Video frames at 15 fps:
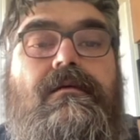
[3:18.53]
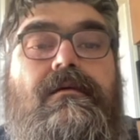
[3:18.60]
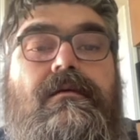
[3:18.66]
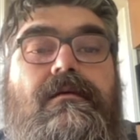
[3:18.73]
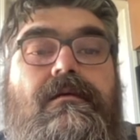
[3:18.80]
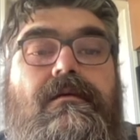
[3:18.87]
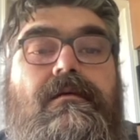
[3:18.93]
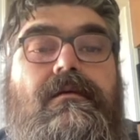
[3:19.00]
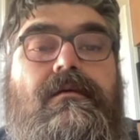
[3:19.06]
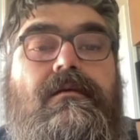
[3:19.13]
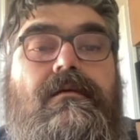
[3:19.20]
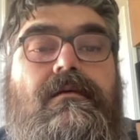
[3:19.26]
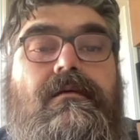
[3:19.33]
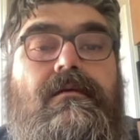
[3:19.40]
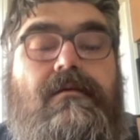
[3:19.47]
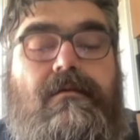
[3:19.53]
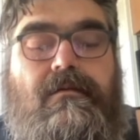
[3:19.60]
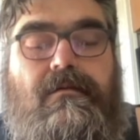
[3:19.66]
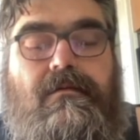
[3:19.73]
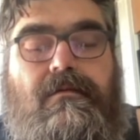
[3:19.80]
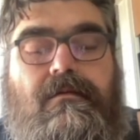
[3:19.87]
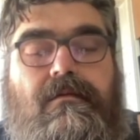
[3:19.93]

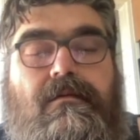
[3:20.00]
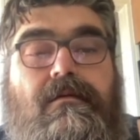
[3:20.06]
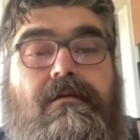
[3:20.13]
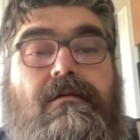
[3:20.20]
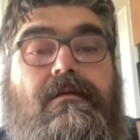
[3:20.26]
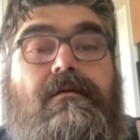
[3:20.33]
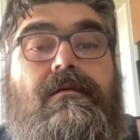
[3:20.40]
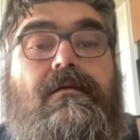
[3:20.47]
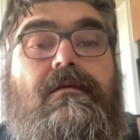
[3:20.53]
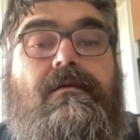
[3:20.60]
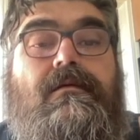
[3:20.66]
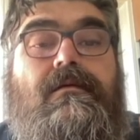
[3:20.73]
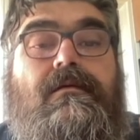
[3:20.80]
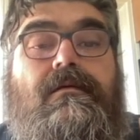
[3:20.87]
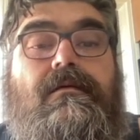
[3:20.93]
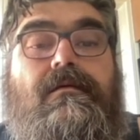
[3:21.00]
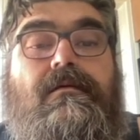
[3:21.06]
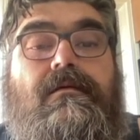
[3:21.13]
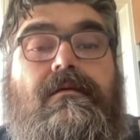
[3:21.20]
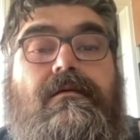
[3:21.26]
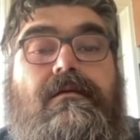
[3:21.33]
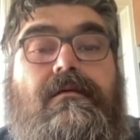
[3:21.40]

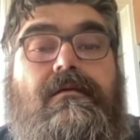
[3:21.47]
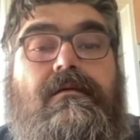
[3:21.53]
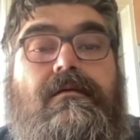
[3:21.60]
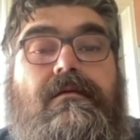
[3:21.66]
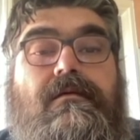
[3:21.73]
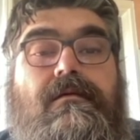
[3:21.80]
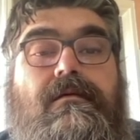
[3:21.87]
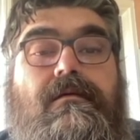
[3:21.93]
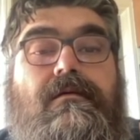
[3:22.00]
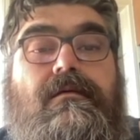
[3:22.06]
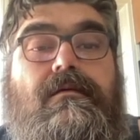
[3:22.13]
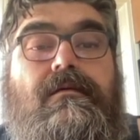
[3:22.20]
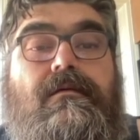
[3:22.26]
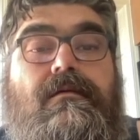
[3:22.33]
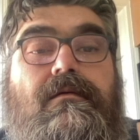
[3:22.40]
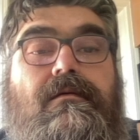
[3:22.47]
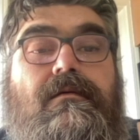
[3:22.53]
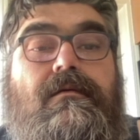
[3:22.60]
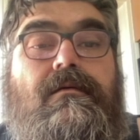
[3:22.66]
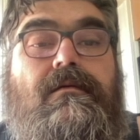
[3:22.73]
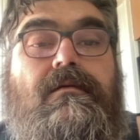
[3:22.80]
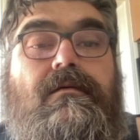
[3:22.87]

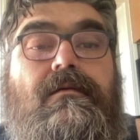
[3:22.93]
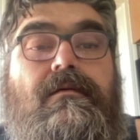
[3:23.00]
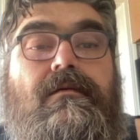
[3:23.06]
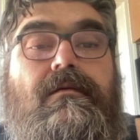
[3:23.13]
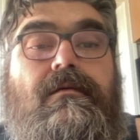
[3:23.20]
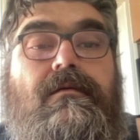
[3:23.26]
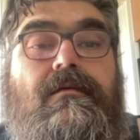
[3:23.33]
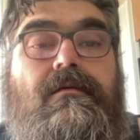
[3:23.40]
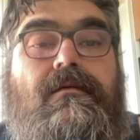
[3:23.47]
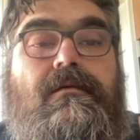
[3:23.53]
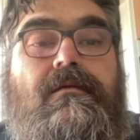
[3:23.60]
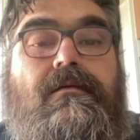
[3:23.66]
Nobody speaks.